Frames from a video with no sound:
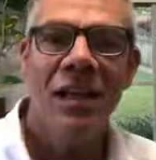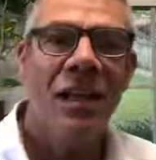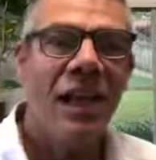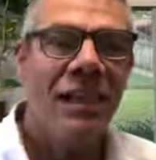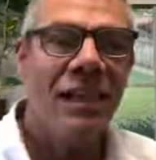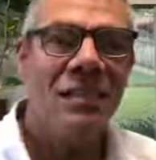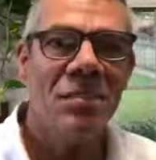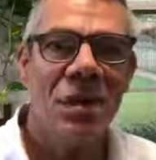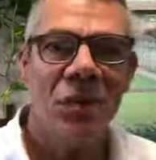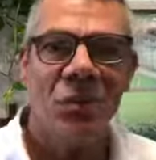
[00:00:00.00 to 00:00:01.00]
and that's
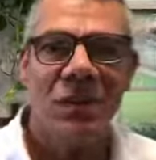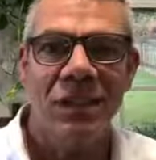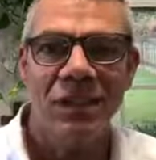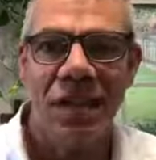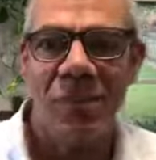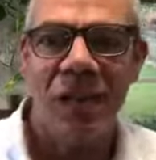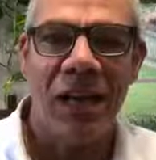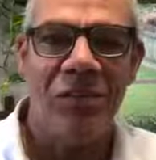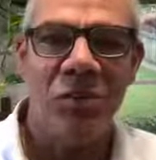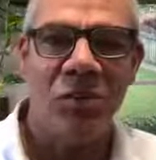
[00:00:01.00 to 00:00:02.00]
about when the time I
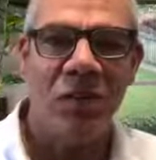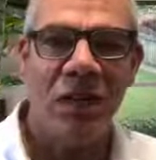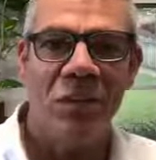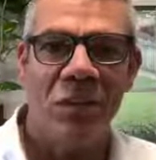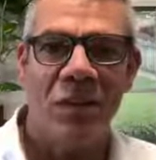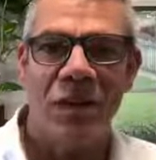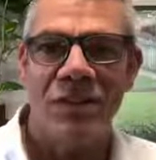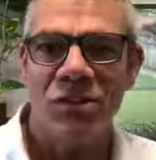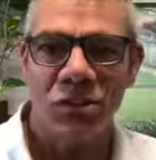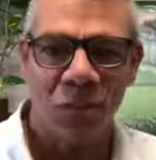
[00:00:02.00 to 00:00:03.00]
have to create one of my
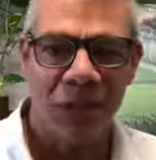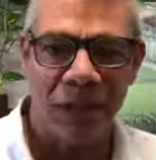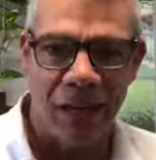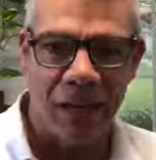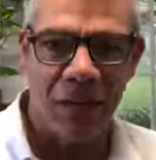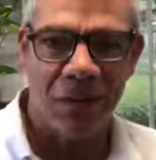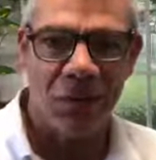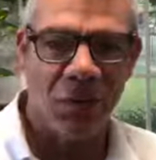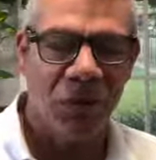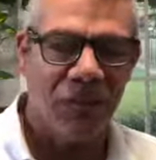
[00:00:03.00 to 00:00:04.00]
stupid games,
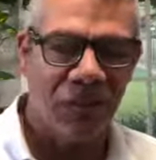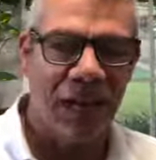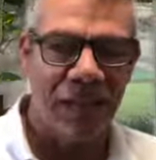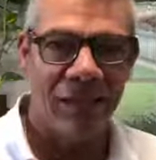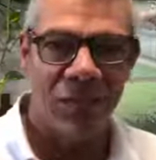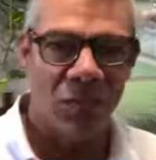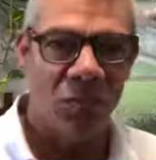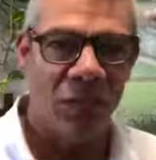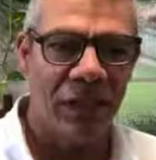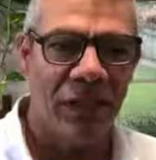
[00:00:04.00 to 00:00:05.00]
one of Dad's
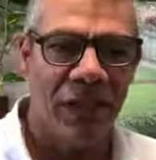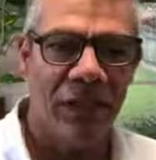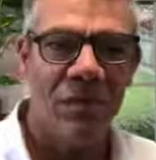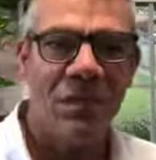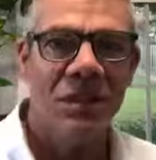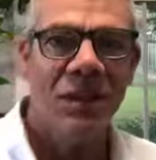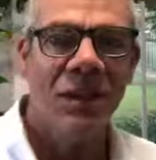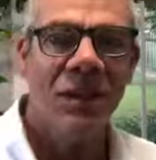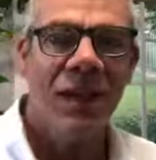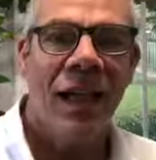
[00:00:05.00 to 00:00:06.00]
stupid games.
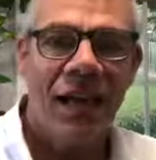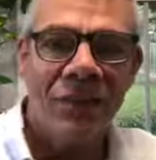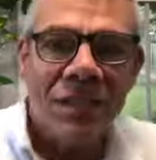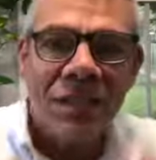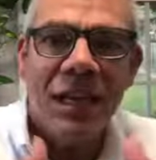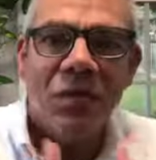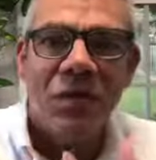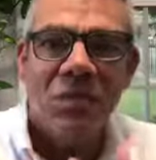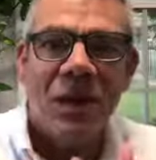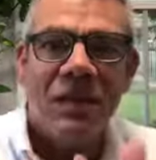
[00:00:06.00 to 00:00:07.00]
I have to take
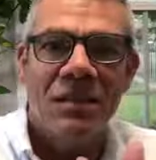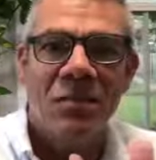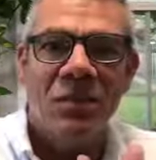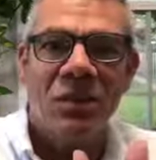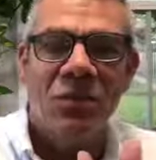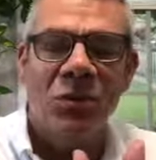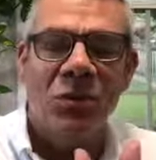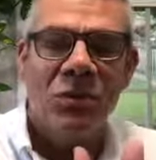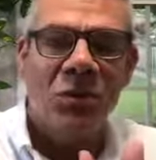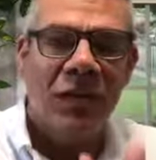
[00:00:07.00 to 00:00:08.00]
responsibility for
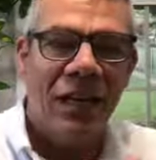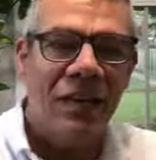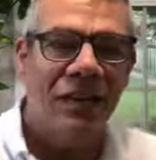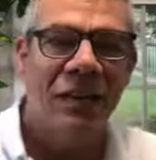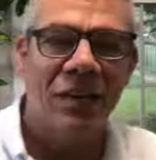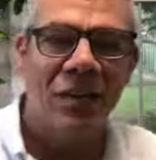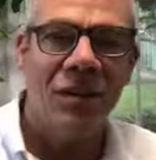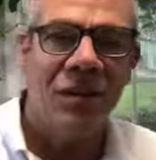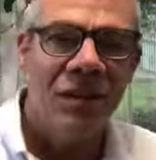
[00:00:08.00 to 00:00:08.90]
what's going on in the car.